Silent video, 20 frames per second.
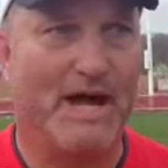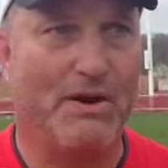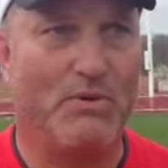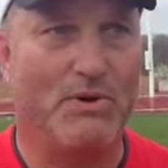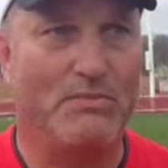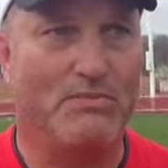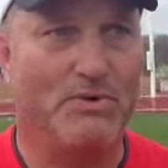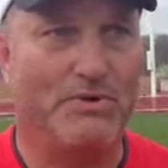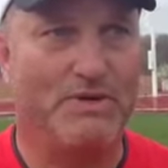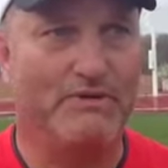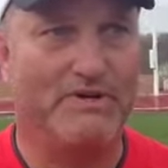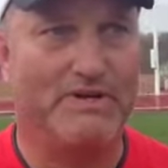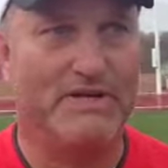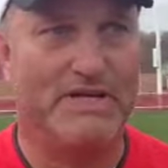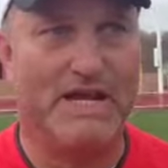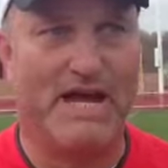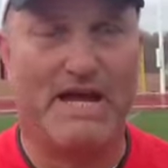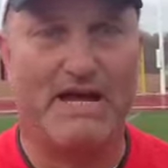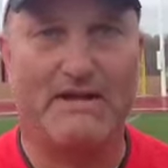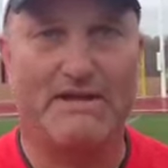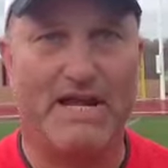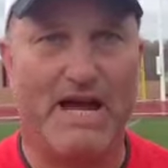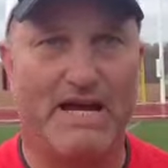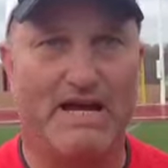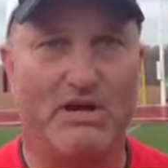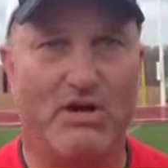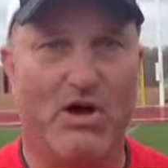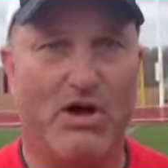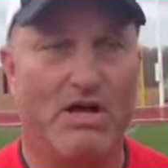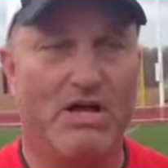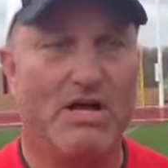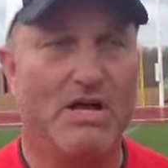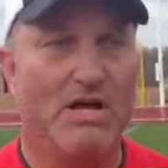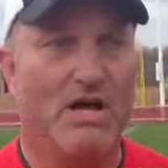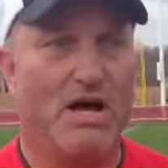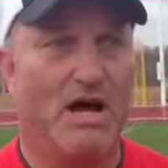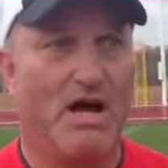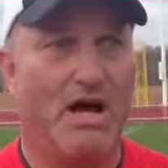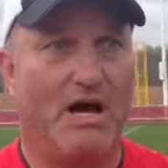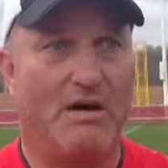I wouldn't believe it. Not not at all.
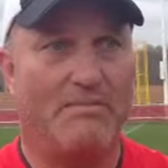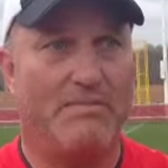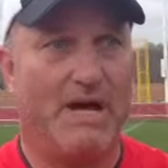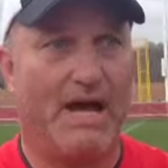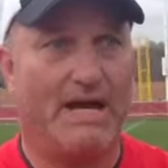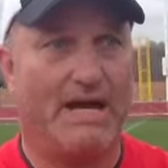Um,